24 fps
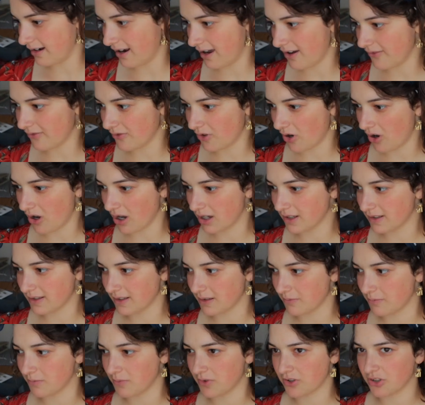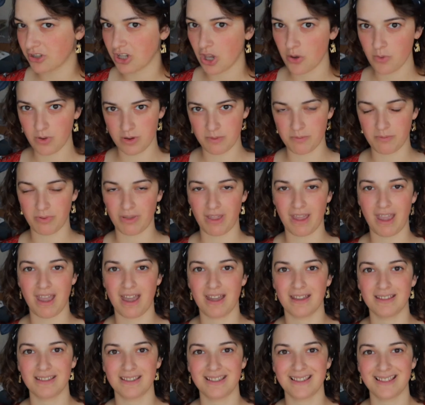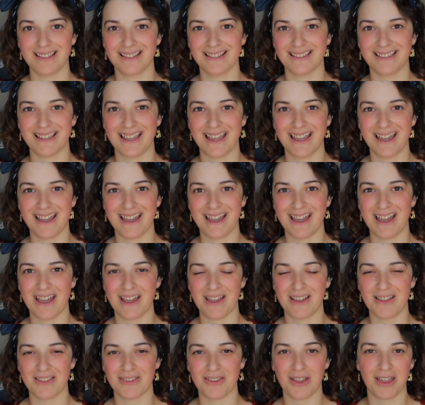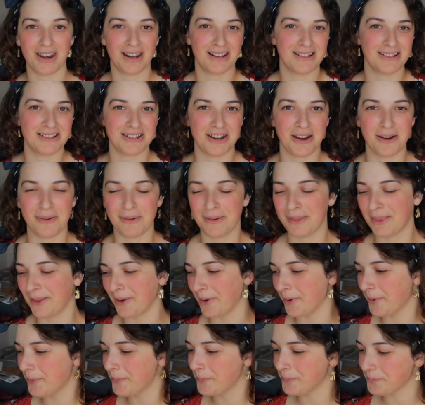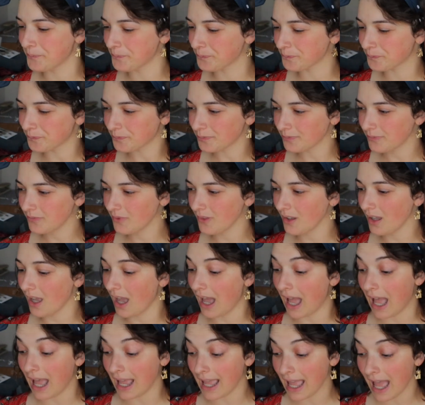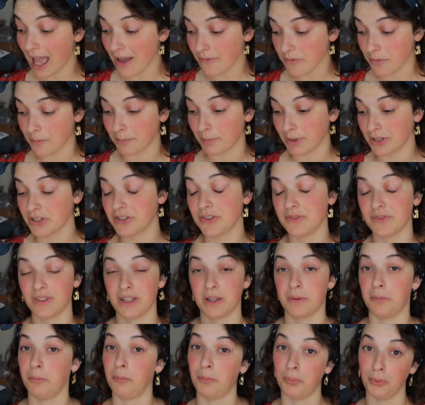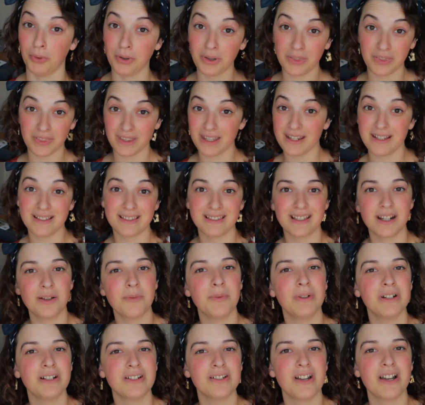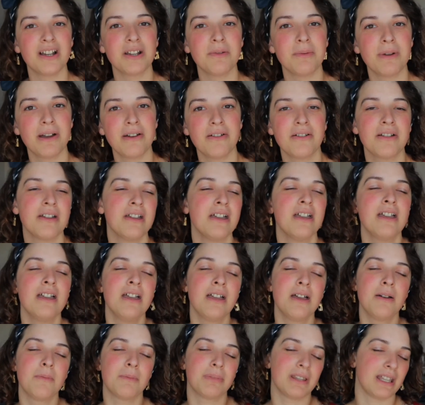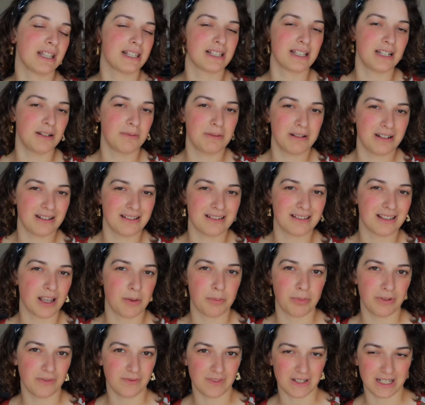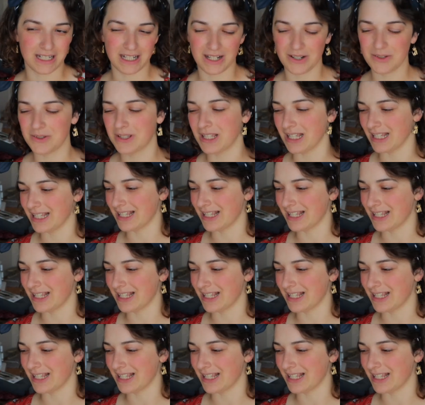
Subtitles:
I've got some sewing plans that I thought I'd share with you. I have a bunch of like book things that I want to talk about, but that's going to be in separate videos.